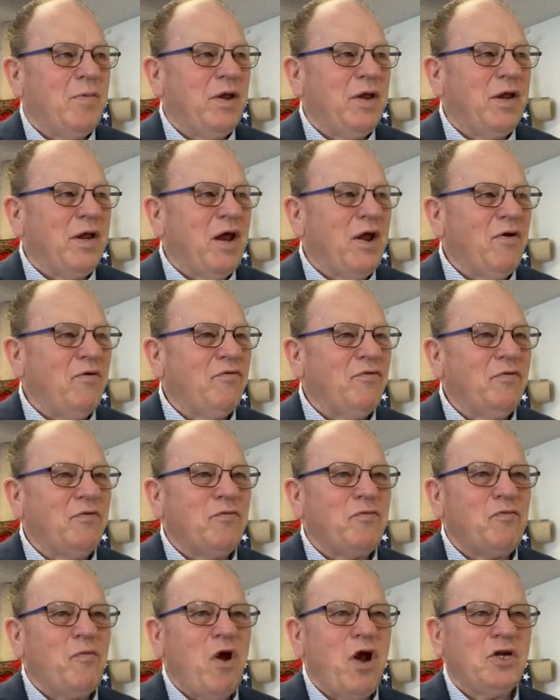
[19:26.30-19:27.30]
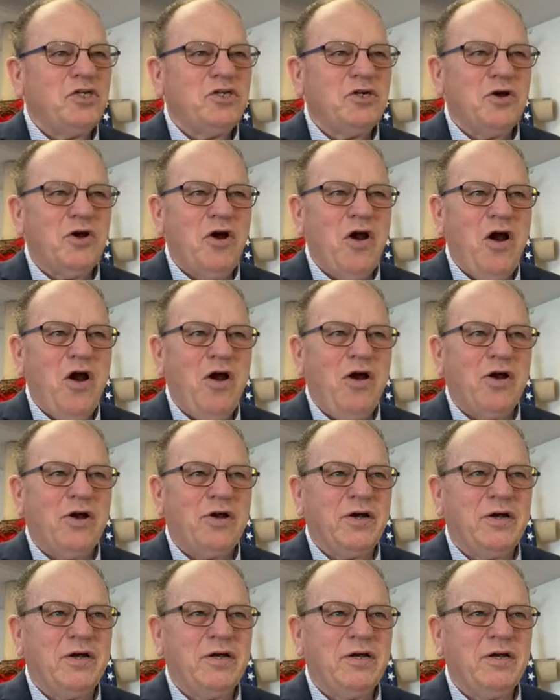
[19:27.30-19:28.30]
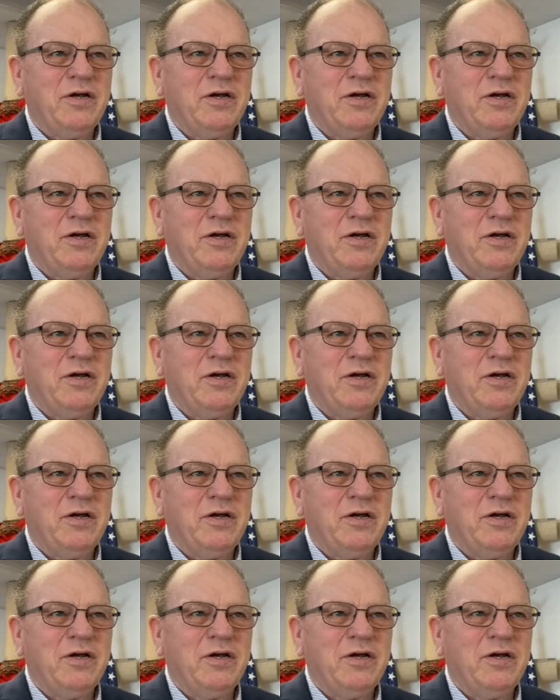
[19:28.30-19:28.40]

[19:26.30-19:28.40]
Be careful, watch your heart.